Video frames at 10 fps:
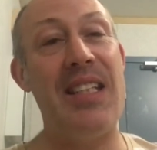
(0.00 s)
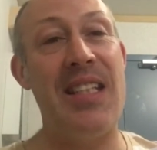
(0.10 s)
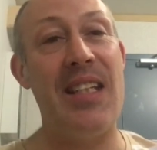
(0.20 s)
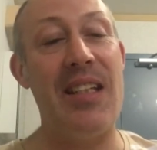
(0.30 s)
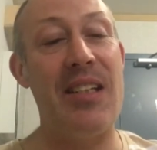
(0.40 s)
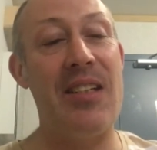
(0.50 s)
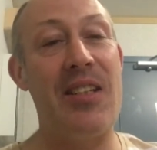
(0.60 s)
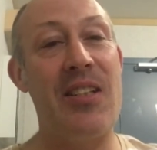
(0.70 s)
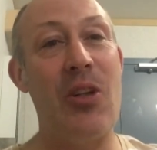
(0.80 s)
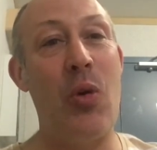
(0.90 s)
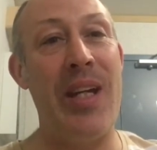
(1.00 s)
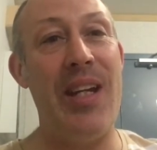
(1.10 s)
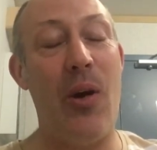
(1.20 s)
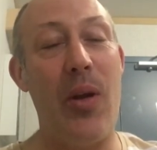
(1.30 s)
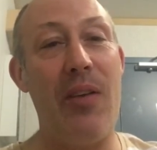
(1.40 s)
to, to
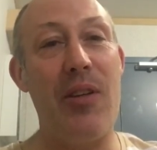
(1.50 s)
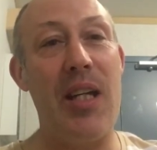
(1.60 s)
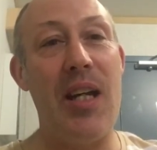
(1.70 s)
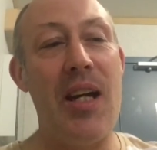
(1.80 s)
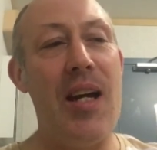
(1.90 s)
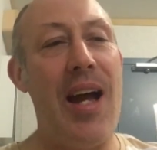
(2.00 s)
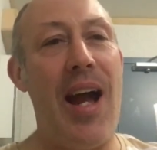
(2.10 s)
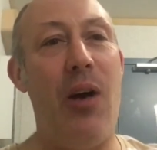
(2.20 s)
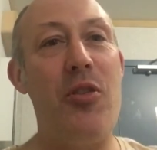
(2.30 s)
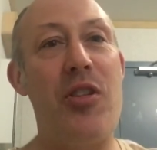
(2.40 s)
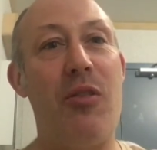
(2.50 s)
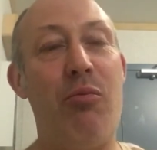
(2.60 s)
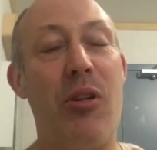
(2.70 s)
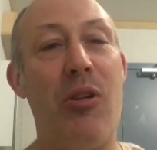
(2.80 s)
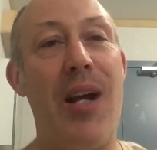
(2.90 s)
soaking out every ounce of
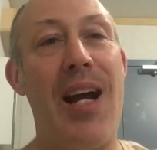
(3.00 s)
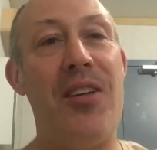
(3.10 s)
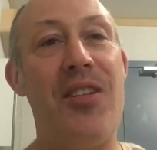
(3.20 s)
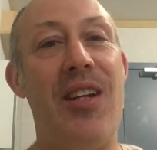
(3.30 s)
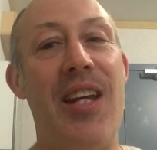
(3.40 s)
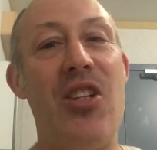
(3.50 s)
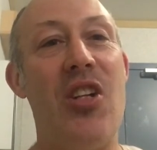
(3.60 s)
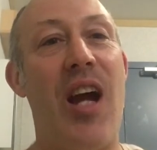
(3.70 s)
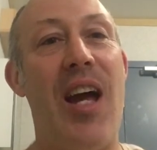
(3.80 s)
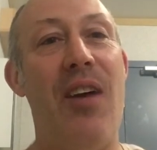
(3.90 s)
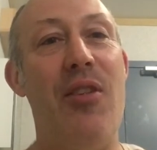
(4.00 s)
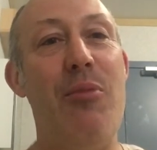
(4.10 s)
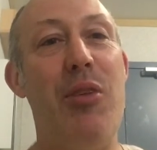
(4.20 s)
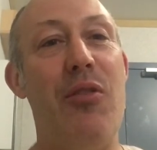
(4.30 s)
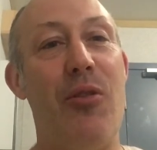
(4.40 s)
procrastination I have
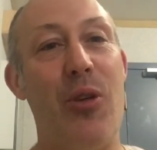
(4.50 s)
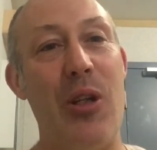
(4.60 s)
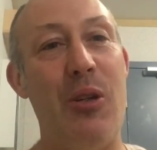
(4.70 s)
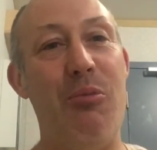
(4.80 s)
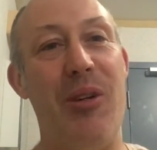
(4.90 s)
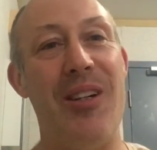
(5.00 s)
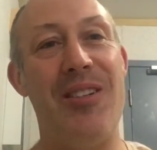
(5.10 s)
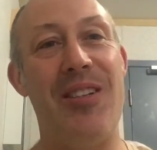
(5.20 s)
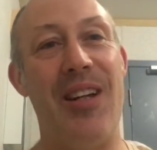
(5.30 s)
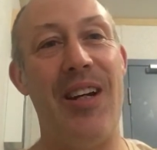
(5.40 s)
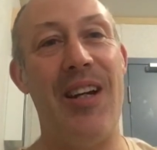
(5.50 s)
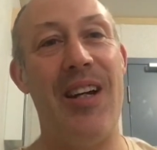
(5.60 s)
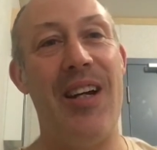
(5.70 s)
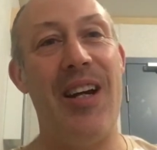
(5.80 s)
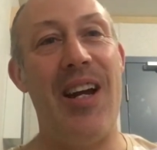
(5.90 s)
in me for you. But uh,
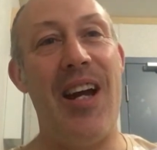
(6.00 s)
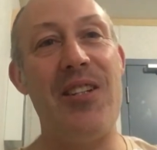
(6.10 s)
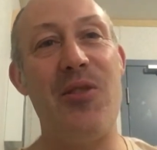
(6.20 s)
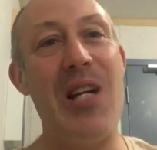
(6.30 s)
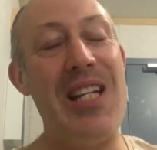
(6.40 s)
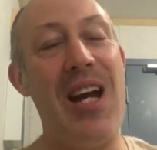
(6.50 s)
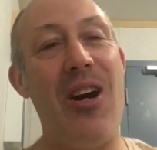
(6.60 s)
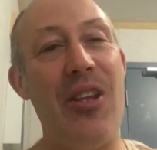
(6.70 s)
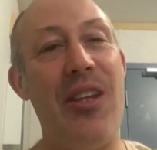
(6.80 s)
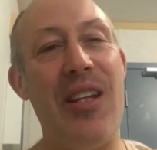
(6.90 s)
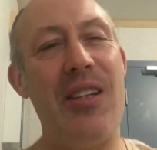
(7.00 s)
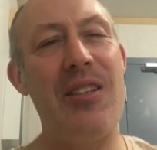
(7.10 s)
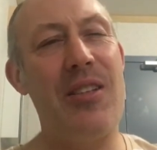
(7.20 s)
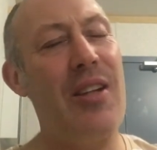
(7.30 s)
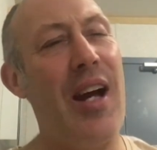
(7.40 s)
as of right now, I think
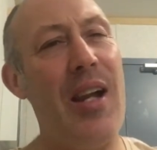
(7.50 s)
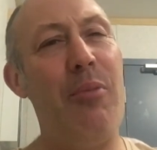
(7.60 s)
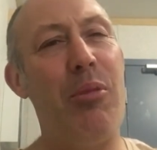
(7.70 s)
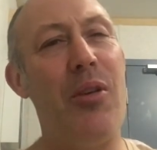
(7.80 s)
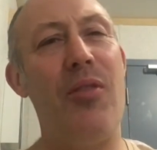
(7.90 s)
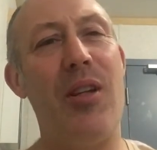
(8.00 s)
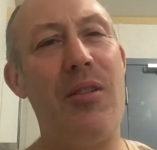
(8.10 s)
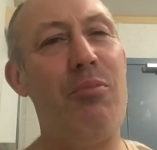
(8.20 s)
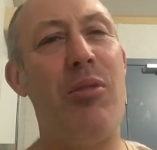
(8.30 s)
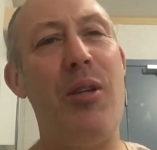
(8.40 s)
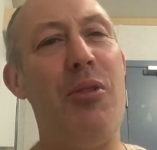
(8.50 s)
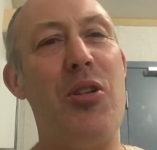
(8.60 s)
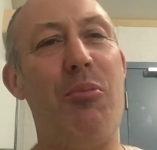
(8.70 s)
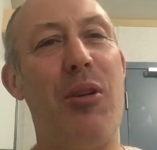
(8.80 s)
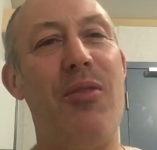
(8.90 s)
it's at a perfect, pretty
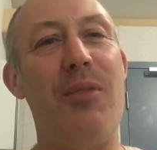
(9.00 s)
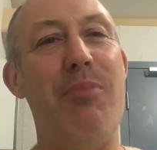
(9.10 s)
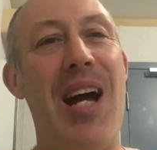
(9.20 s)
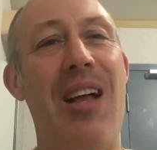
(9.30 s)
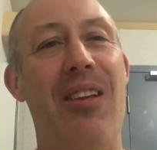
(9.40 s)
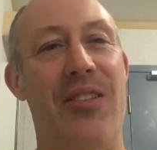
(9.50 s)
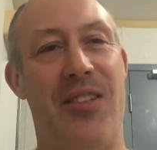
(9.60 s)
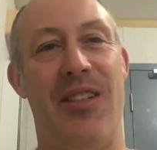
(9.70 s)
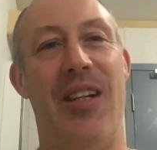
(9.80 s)
much a perfect balance.